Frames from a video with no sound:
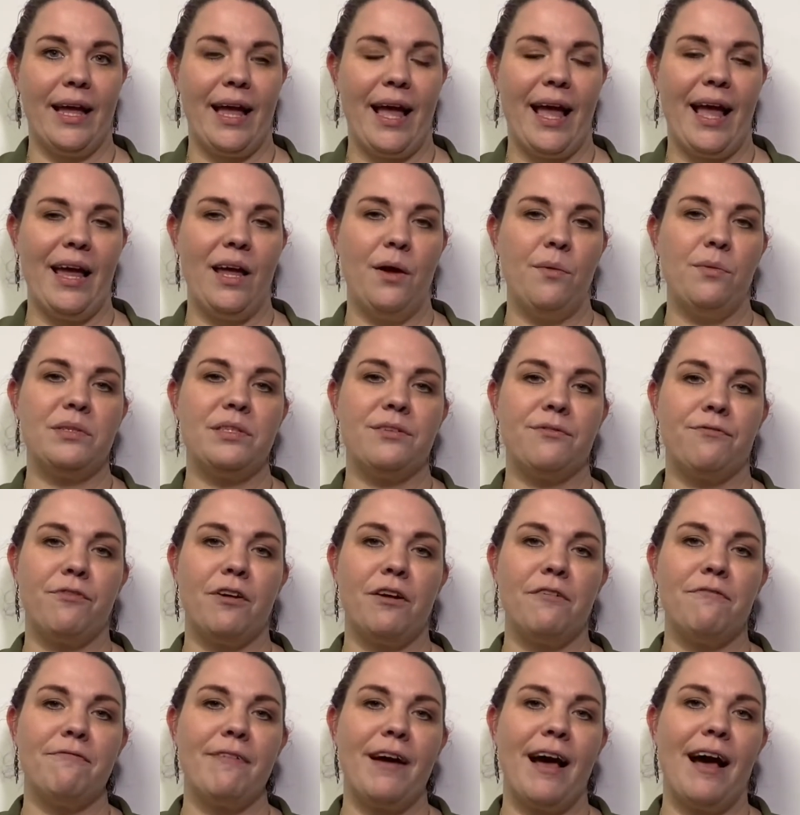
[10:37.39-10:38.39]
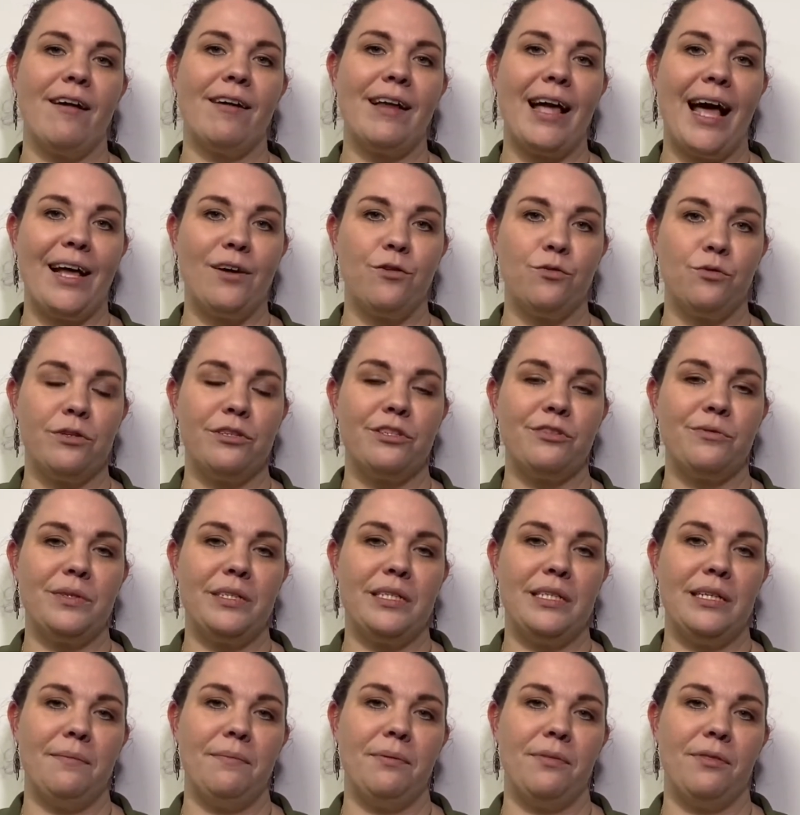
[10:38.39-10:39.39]
A was a front vowel and also a
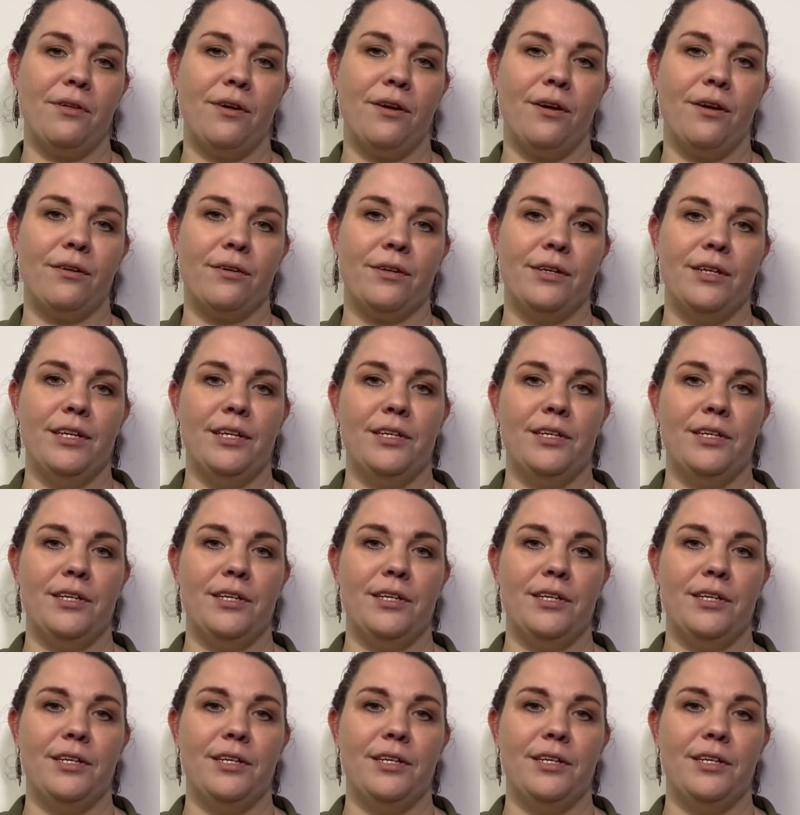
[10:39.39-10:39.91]
diphthong.